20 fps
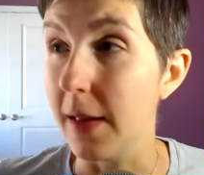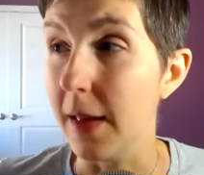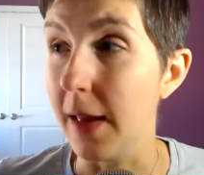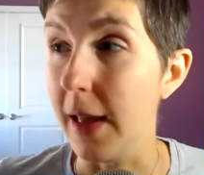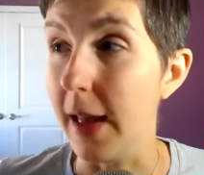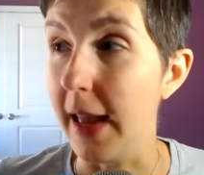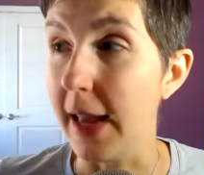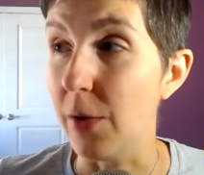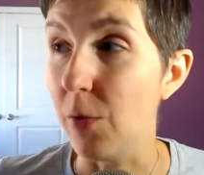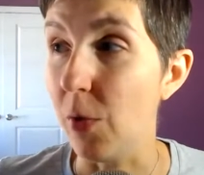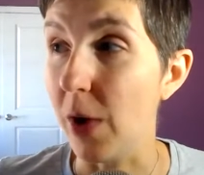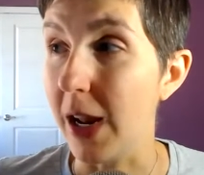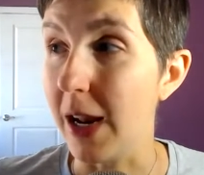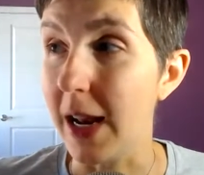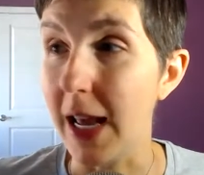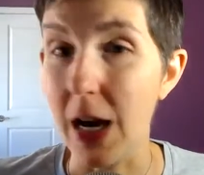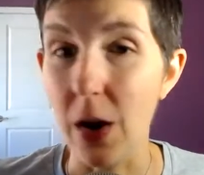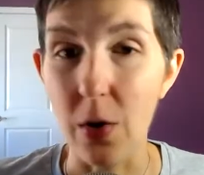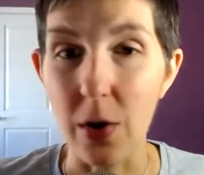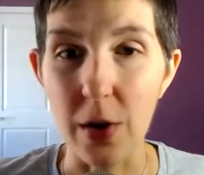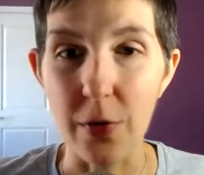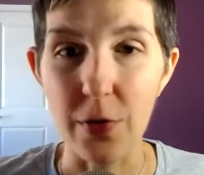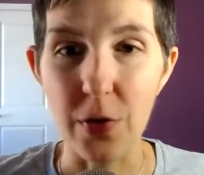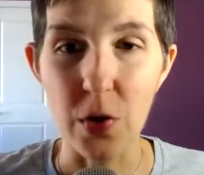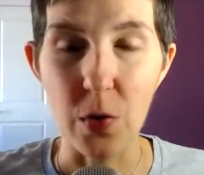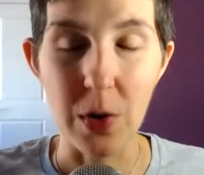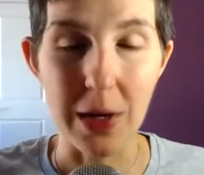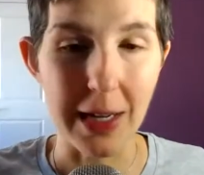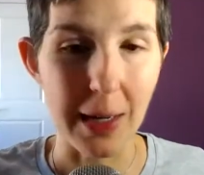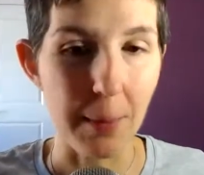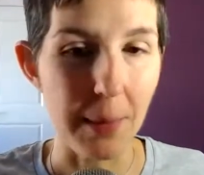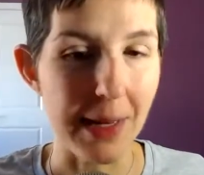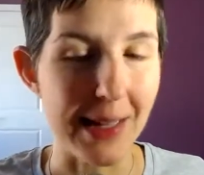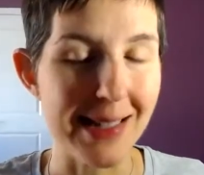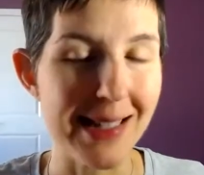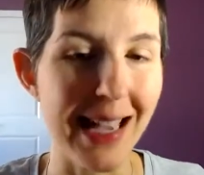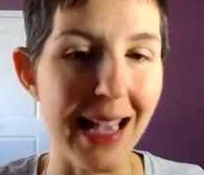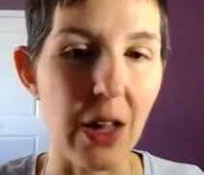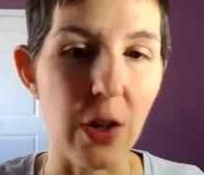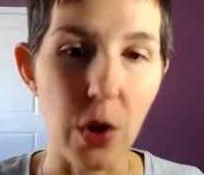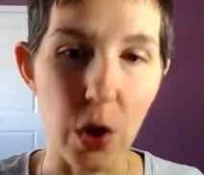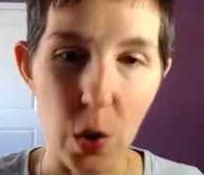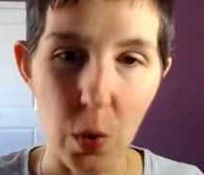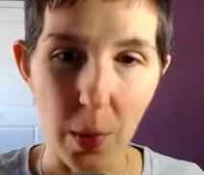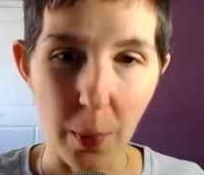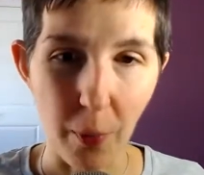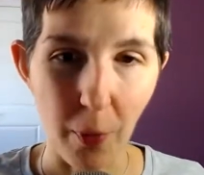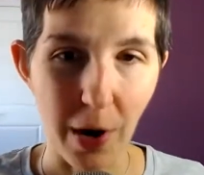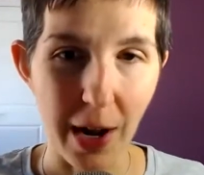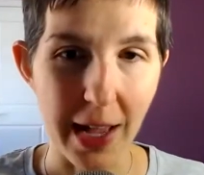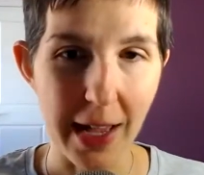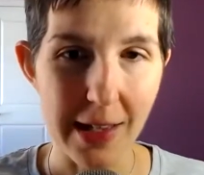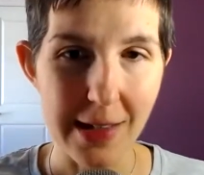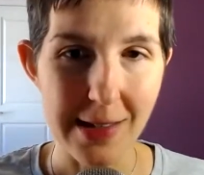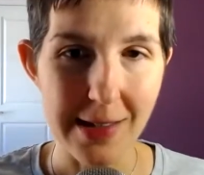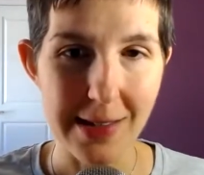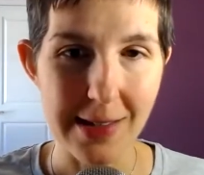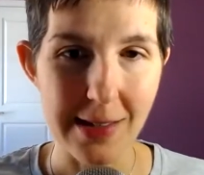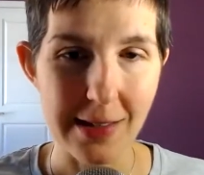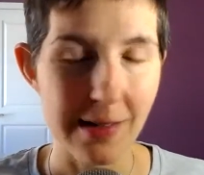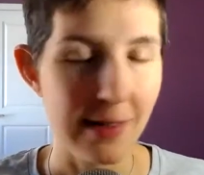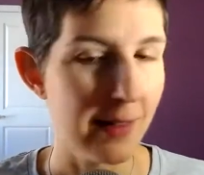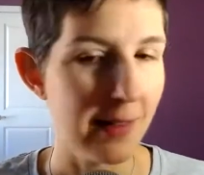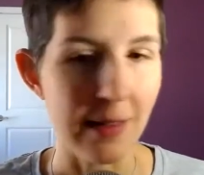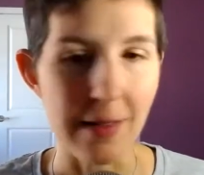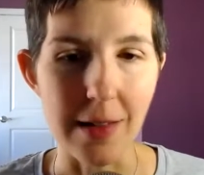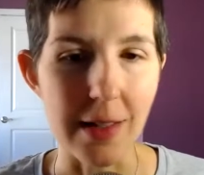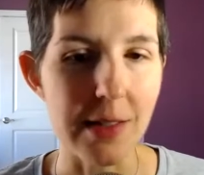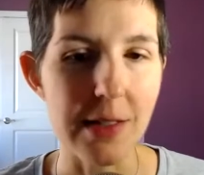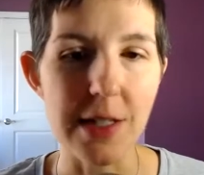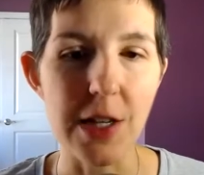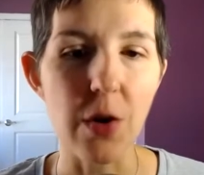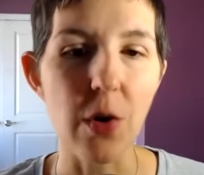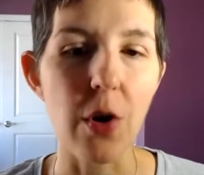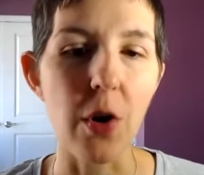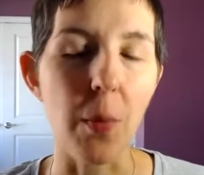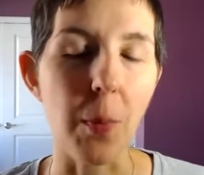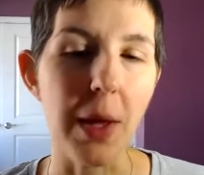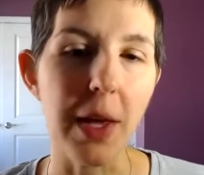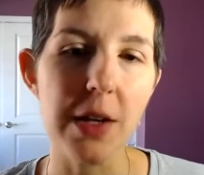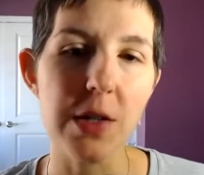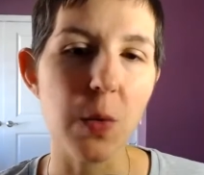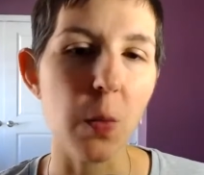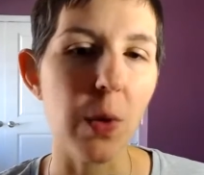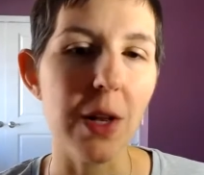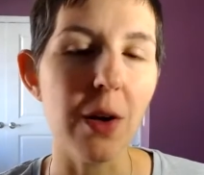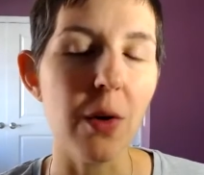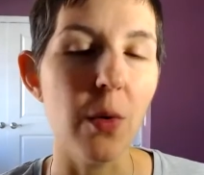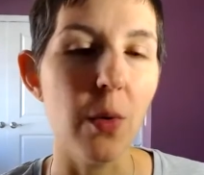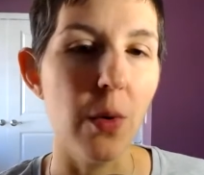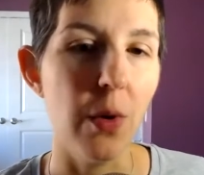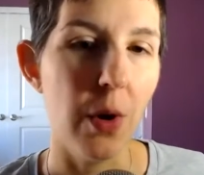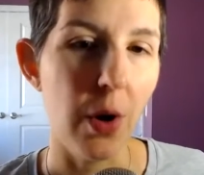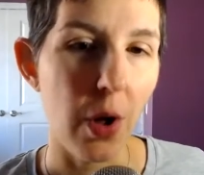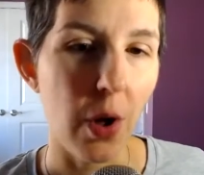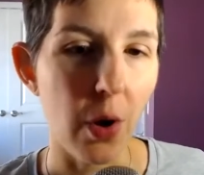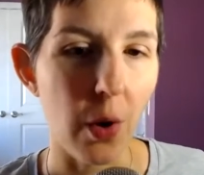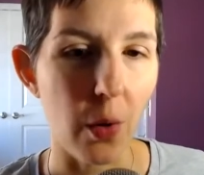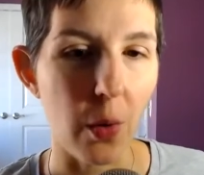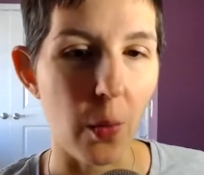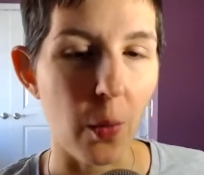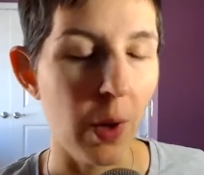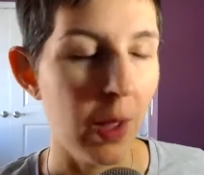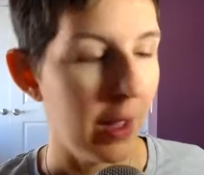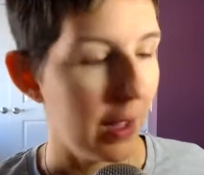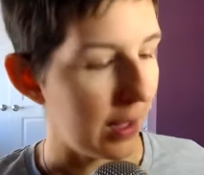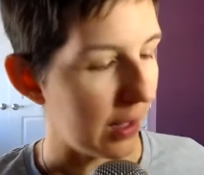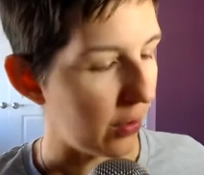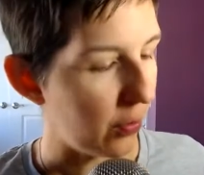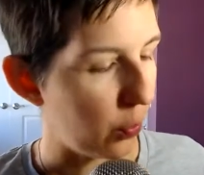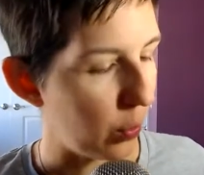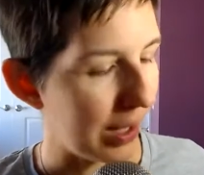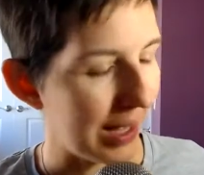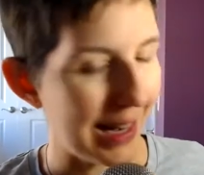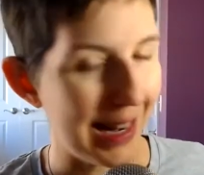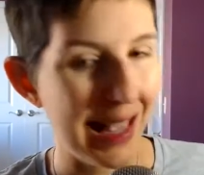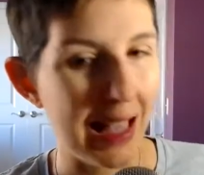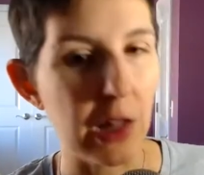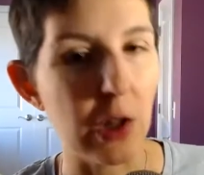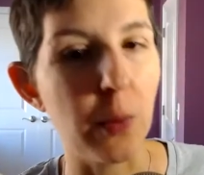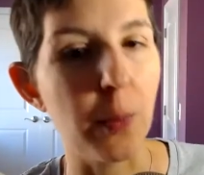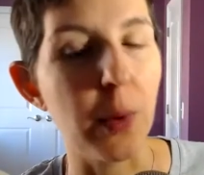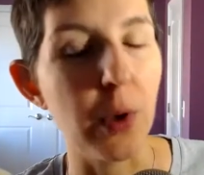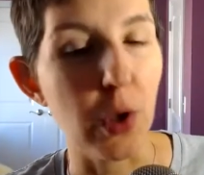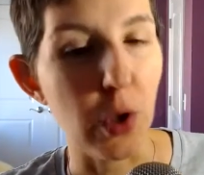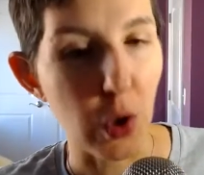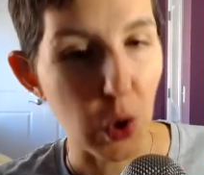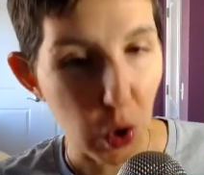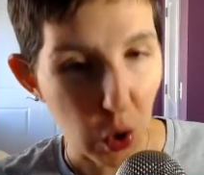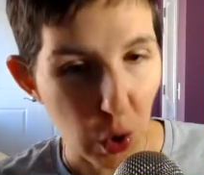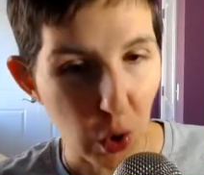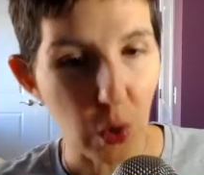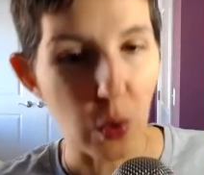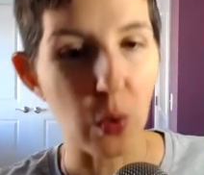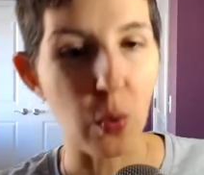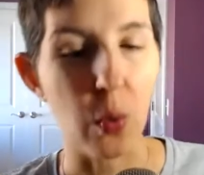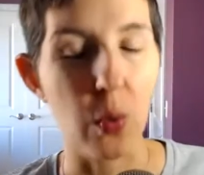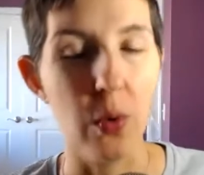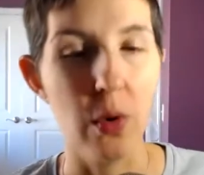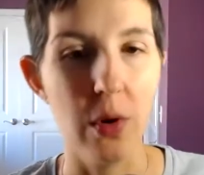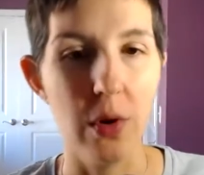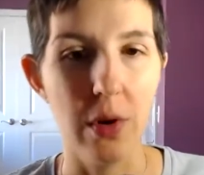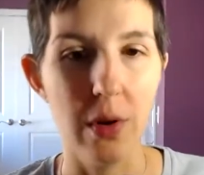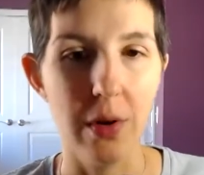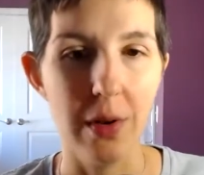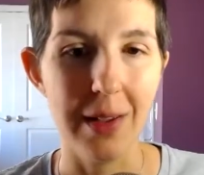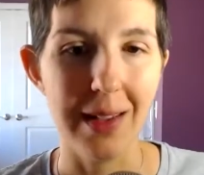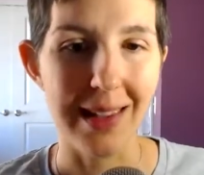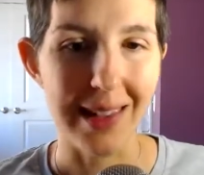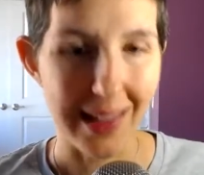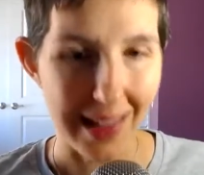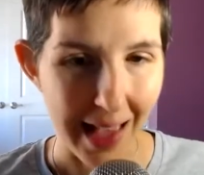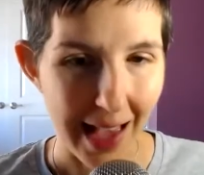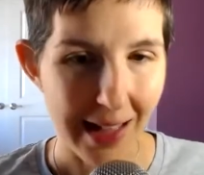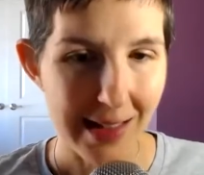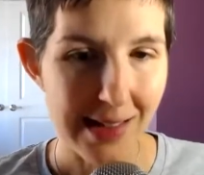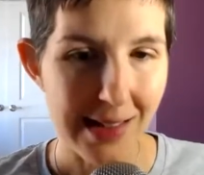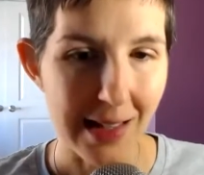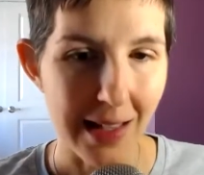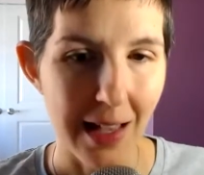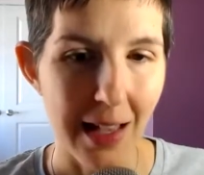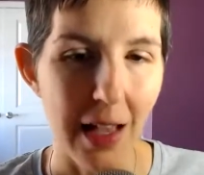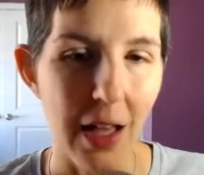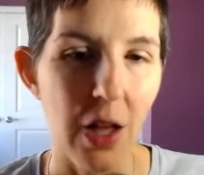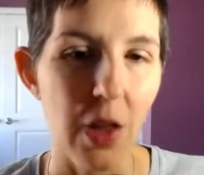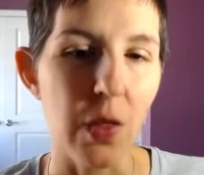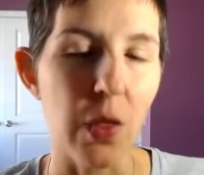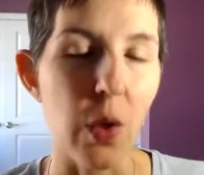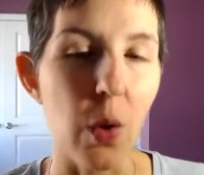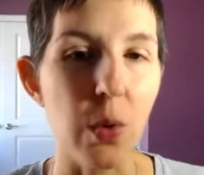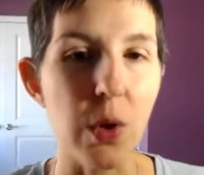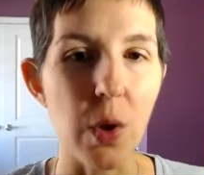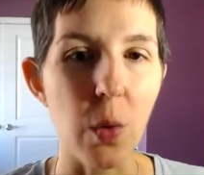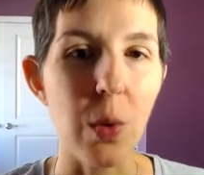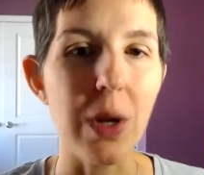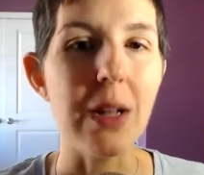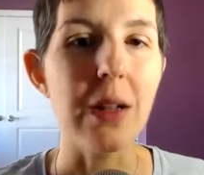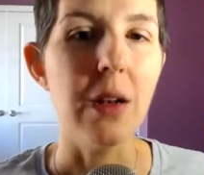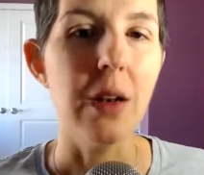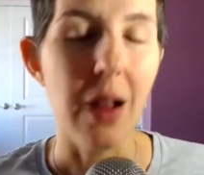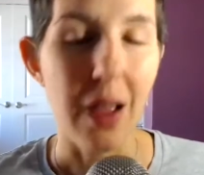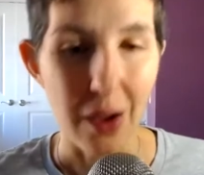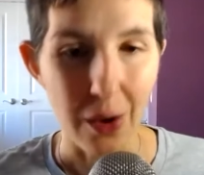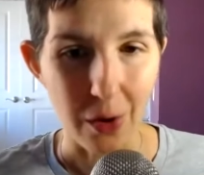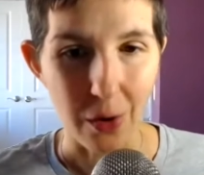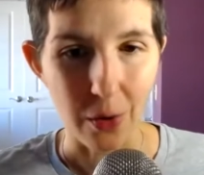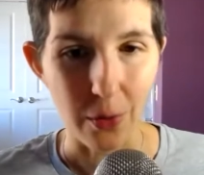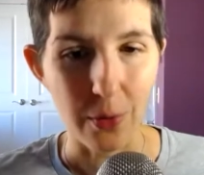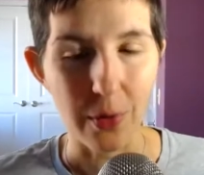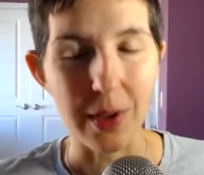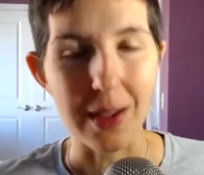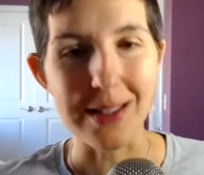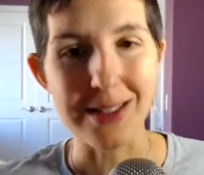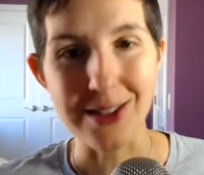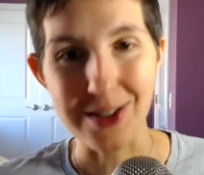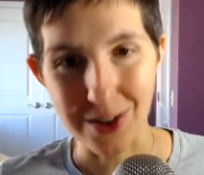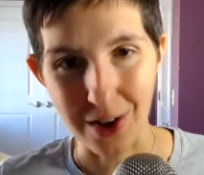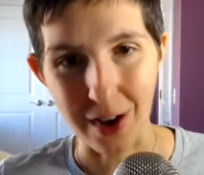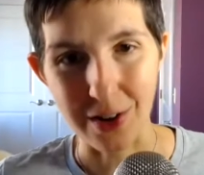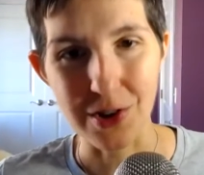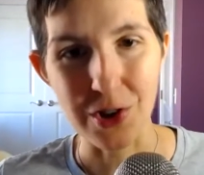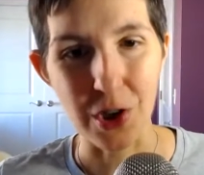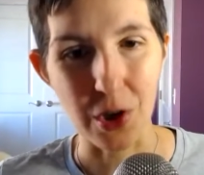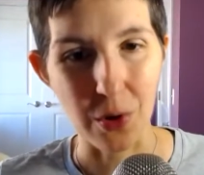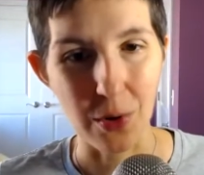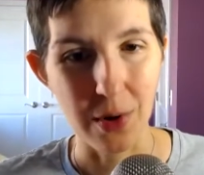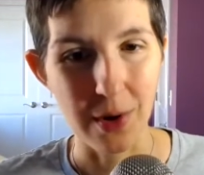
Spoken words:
And right now, if you need me to tell you a price, it's $0 because we don't know if we can help you yet. The only way to know is to talk to you.